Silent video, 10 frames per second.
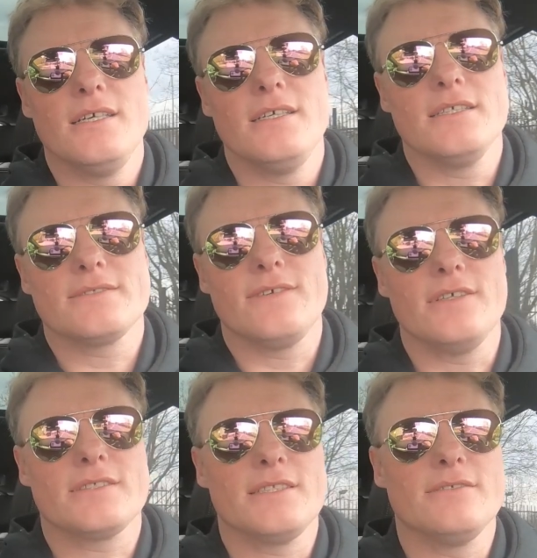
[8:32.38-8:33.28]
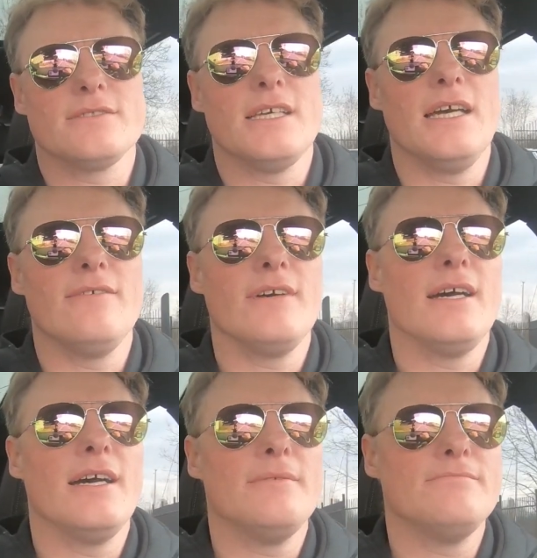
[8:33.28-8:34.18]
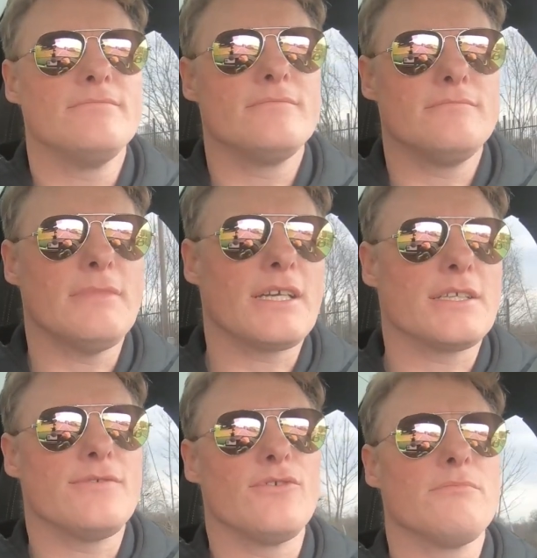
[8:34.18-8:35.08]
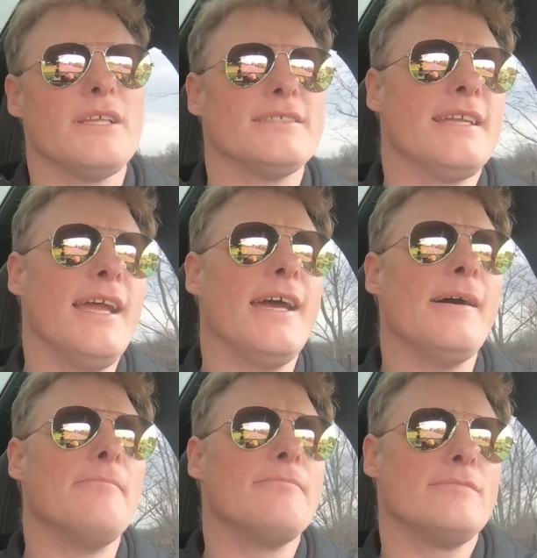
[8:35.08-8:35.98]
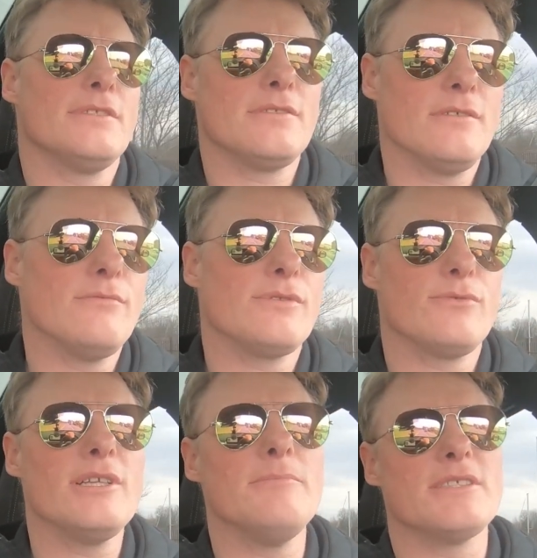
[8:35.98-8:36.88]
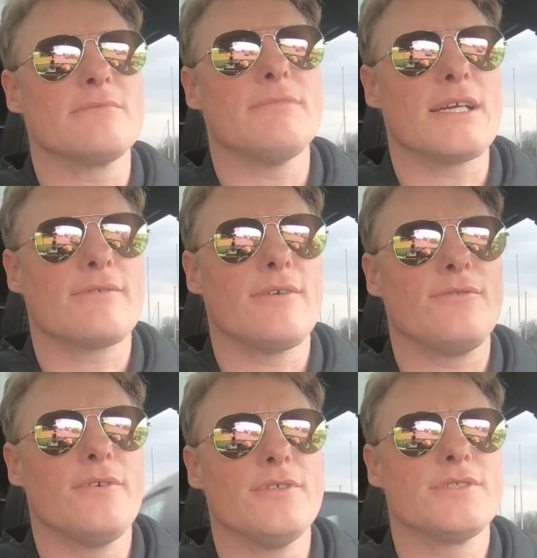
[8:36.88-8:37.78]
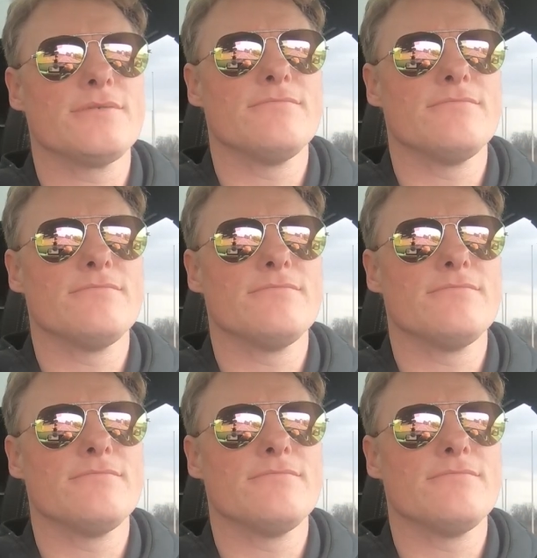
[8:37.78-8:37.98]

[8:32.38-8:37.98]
As far as I don't have a microphone placed here, there always will be some background noise.